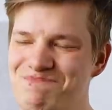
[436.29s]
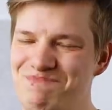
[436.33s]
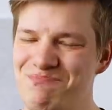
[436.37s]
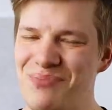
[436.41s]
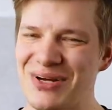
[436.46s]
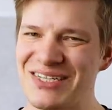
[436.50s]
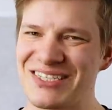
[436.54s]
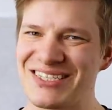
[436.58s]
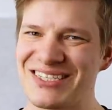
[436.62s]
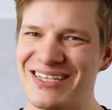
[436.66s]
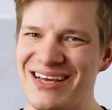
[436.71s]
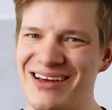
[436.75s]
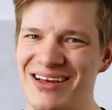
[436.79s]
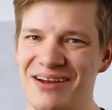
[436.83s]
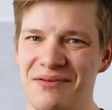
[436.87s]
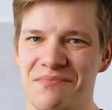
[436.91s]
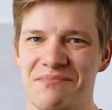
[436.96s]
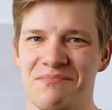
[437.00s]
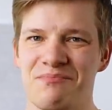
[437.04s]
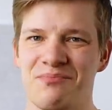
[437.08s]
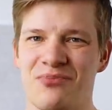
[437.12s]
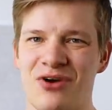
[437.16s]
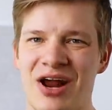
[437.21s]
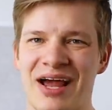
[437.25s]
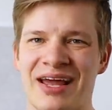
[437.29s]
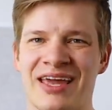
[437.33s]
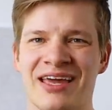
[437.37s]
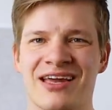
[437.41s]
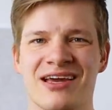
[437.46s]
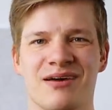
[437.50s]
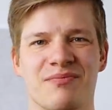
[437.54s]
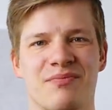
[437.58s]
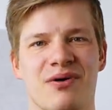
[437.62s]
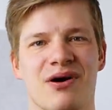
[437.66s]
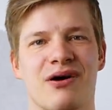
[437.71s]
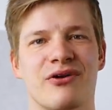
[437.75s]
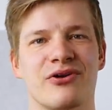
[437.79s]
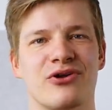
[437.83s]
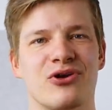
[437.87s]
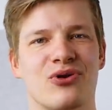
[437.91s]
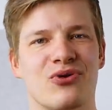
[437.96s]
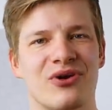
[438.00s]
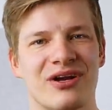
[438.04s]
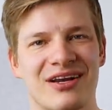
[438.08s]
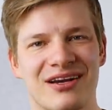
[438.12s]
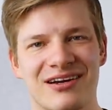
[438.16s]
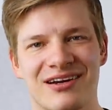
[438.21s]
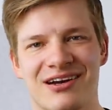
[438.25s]
But still, bragging about
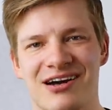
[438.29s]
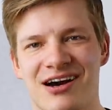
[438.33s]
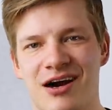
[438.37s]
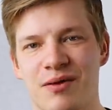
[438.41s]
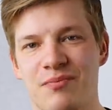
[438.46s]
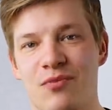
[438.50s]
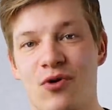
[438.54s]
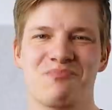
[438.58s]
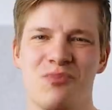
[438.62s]
your income